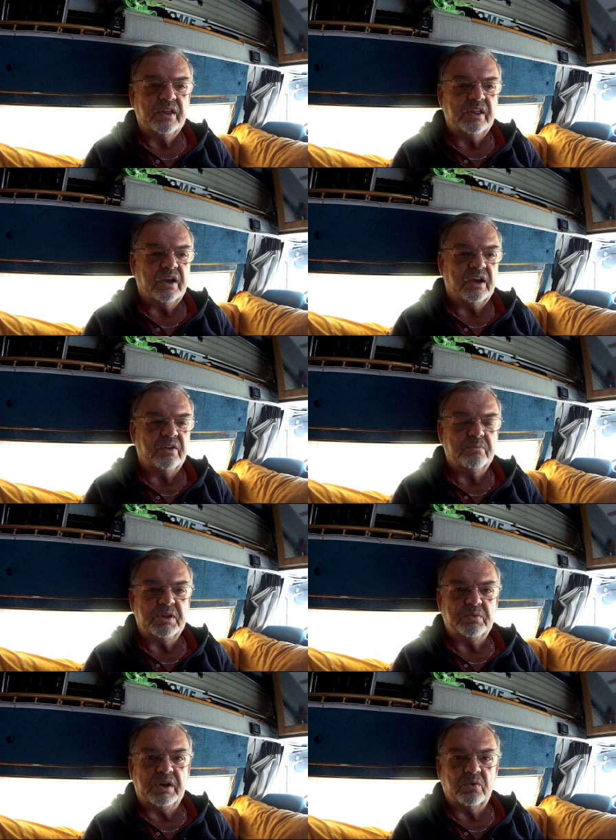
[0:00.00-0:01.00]
uh,
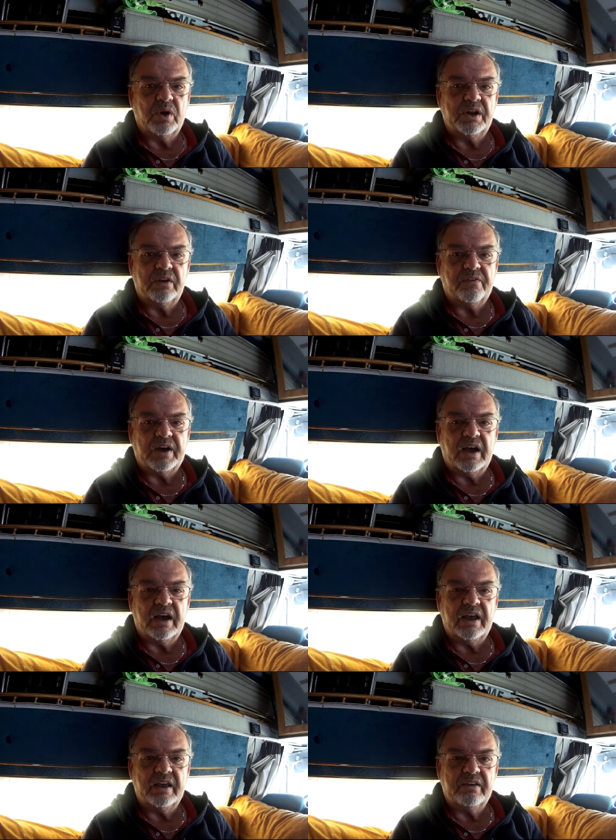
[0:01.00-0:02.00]
between a 1 and a
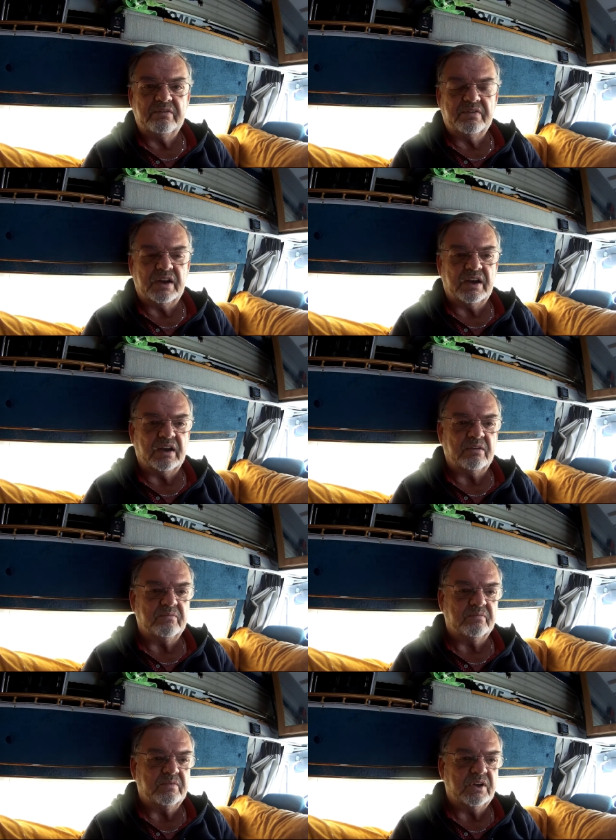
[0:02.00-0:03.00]
5, um,